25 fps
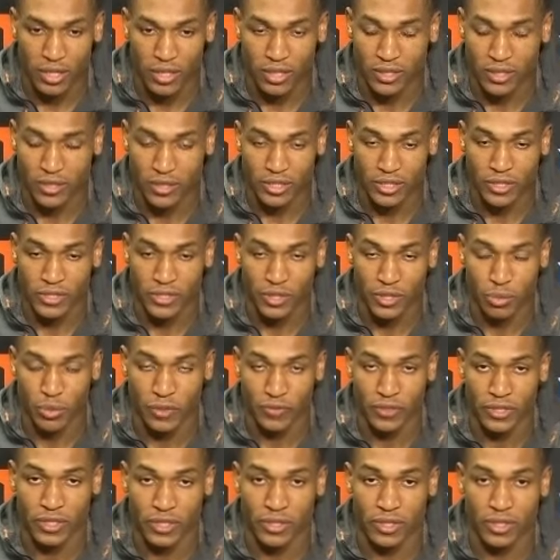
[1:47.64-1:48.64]
He did it
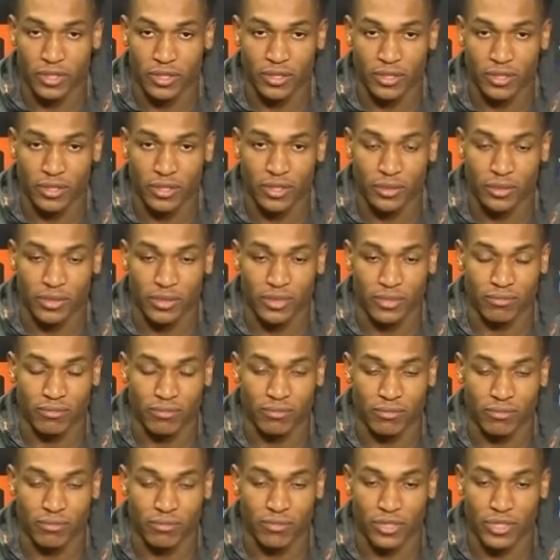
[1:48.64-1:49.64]

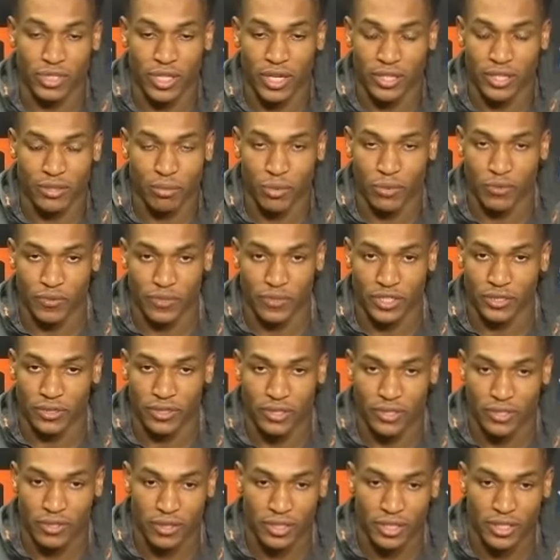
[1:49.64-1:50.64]
at the perfection.
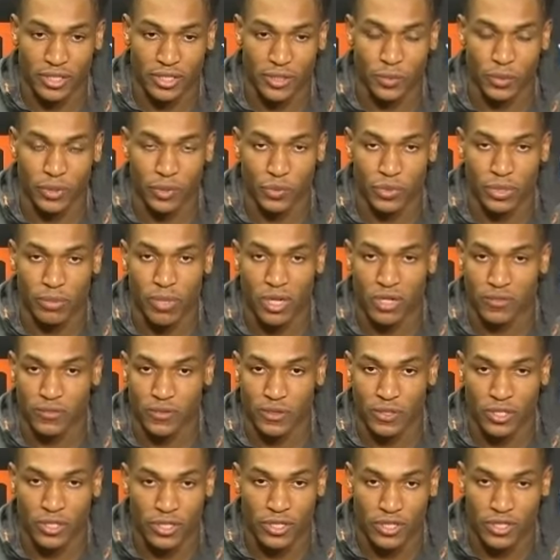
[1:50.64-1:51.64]
So he won rebound
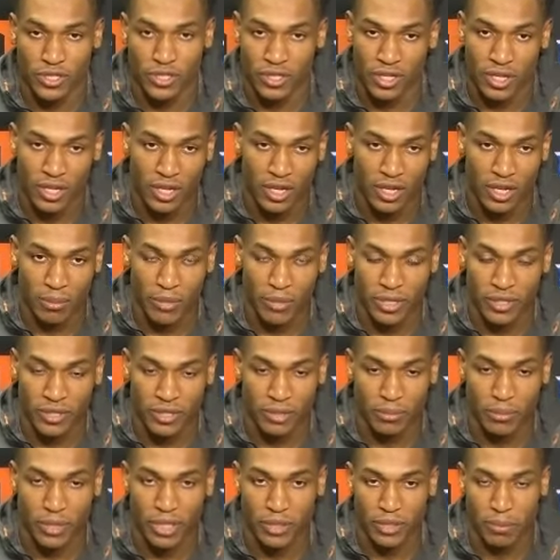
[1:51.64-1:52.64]
for us,
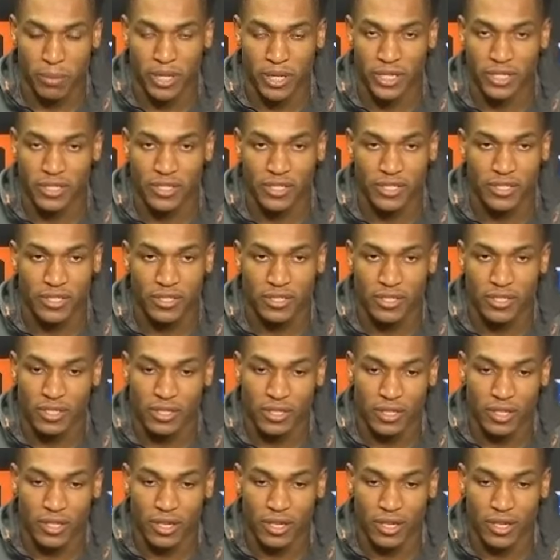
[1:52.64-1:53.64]
make plays.
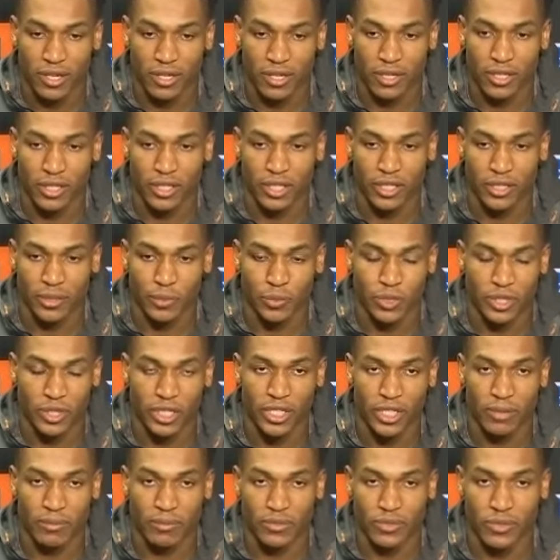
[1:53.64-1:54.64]
We need
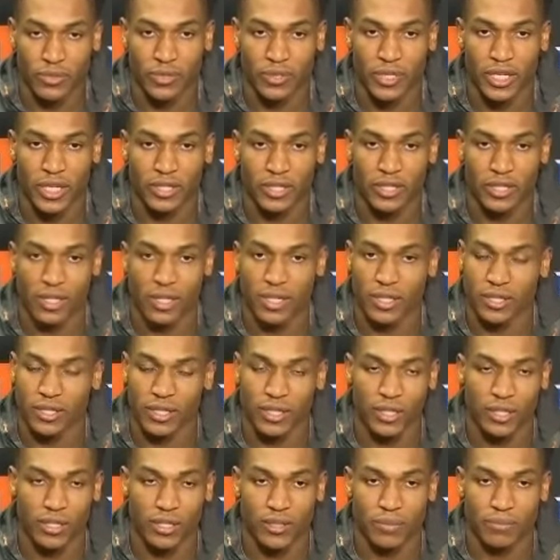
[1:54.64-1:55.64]
him to do that like
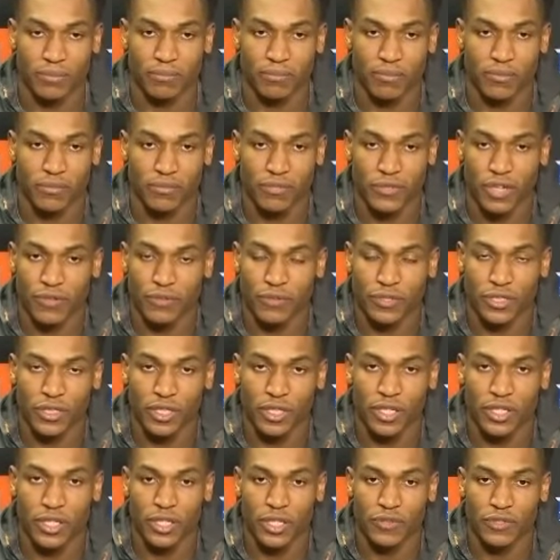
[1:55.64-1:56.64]

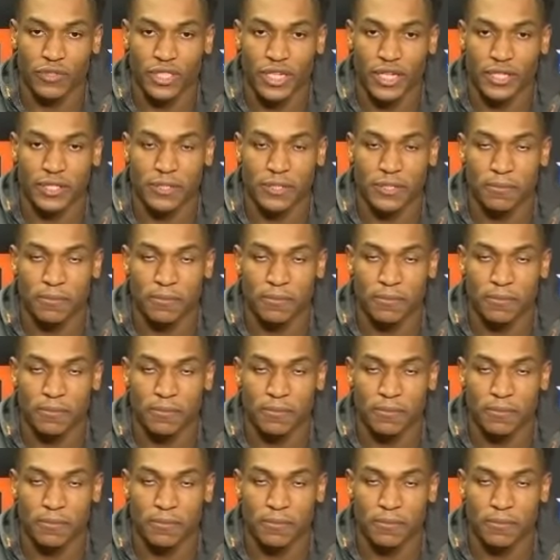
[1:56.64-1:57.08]
every night.